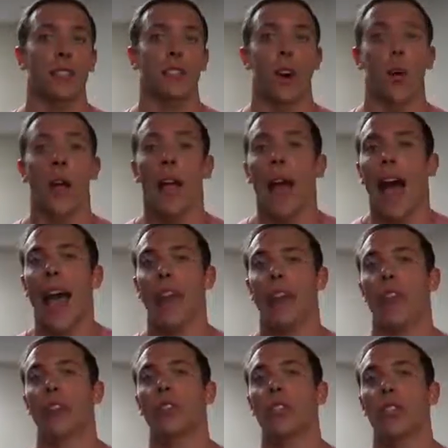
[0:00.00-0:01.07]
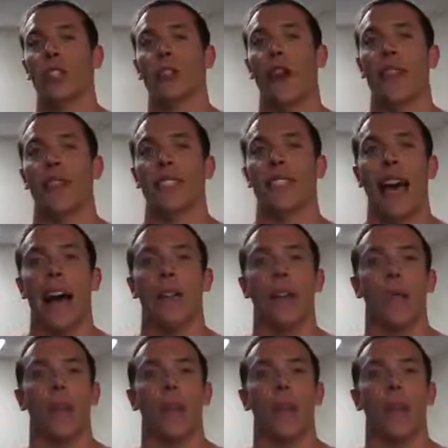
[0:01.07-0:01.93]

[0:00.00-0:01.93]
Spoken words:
So I encourage you to try this out.